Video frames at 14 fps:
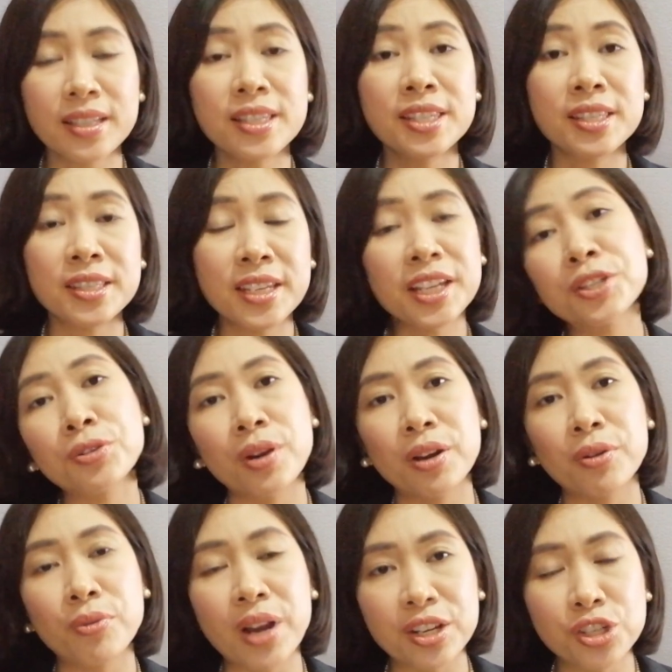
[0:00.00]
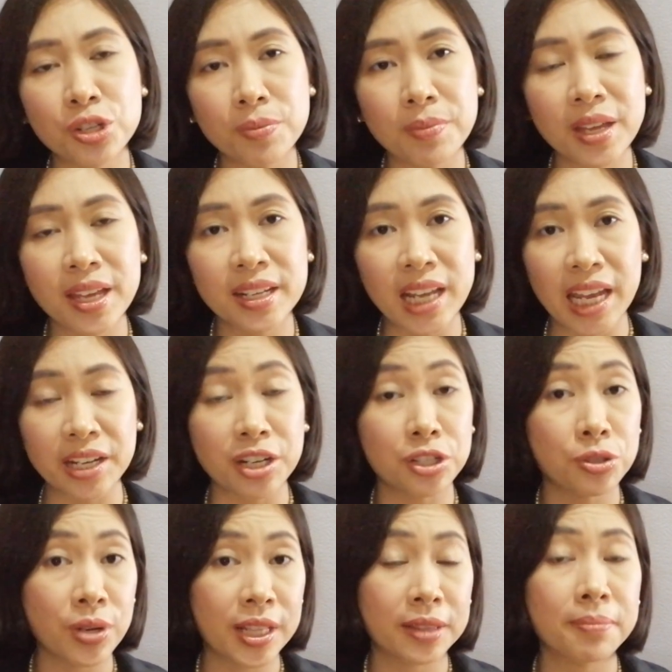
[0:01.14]
Stick to a regimen and a
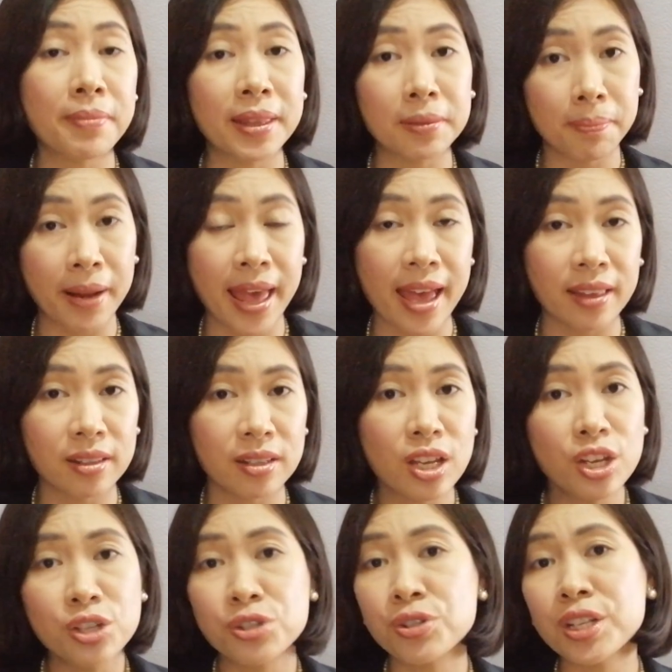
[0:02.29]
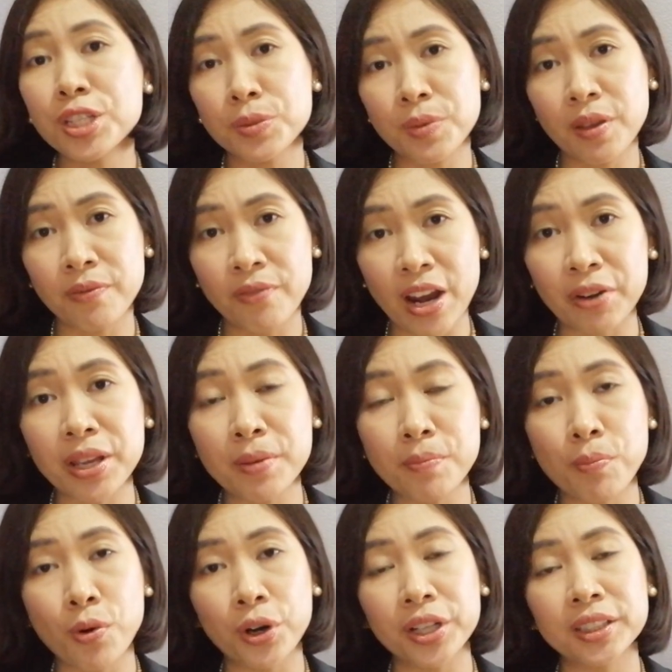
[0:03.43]
treatment plan. So it's very
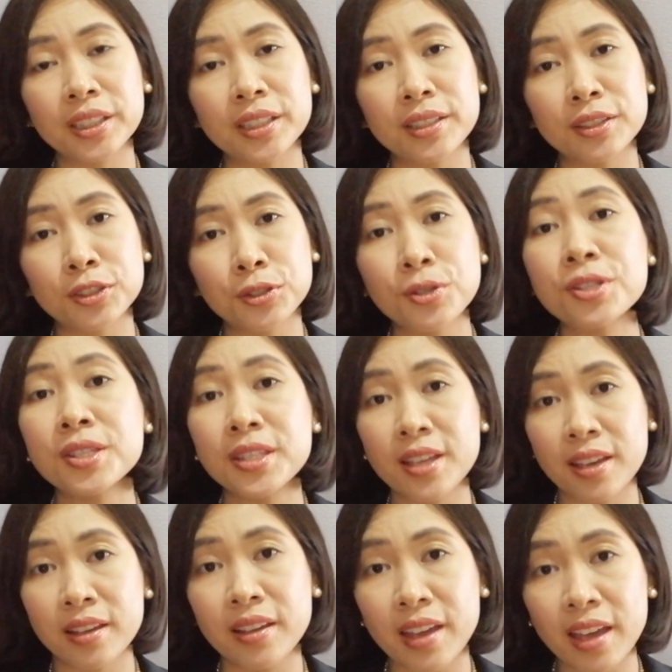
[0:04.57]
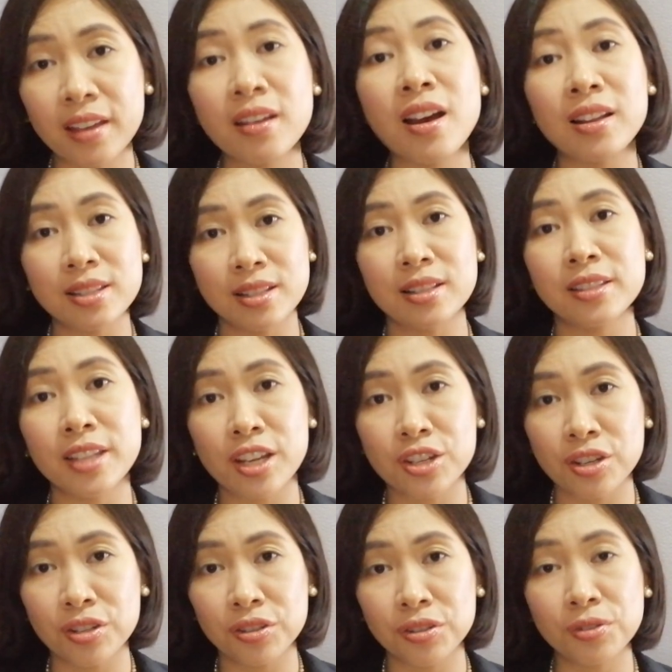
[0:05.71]
important to seek a
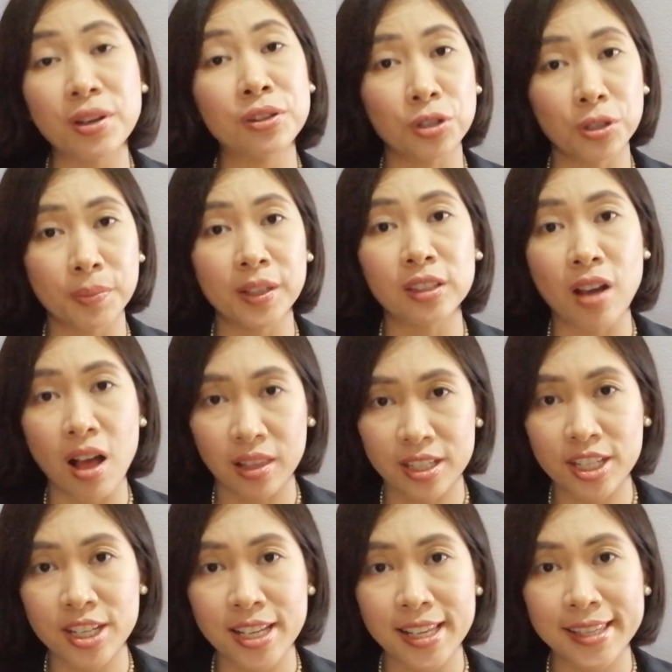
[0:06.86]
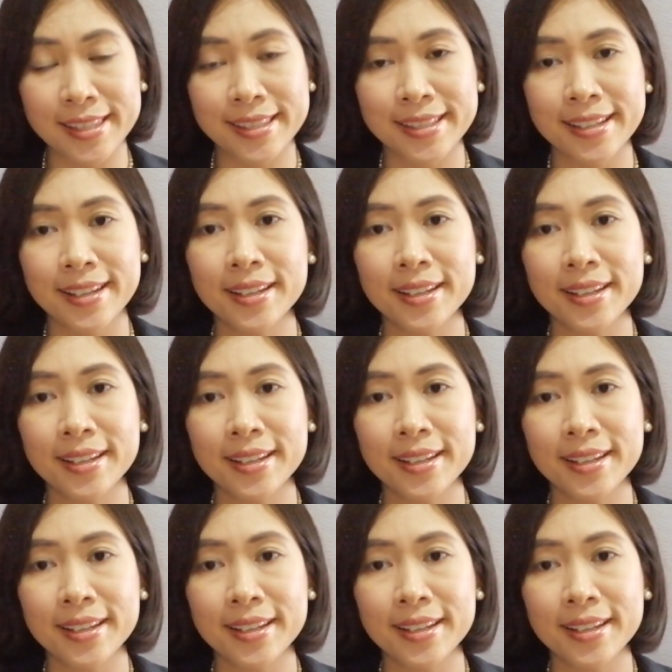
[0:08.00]
consultation to a dermatologist.